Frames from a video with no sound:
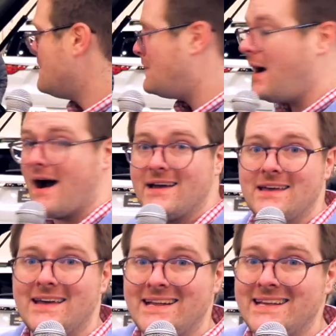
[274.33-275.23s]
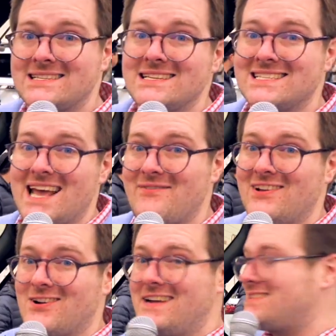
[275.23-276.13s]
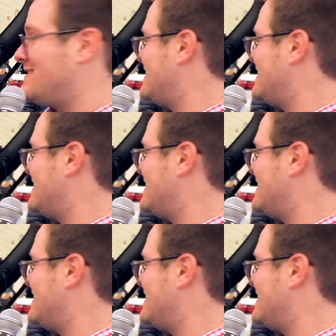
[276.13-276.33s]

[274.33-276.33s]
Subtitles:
But it is the saving grace for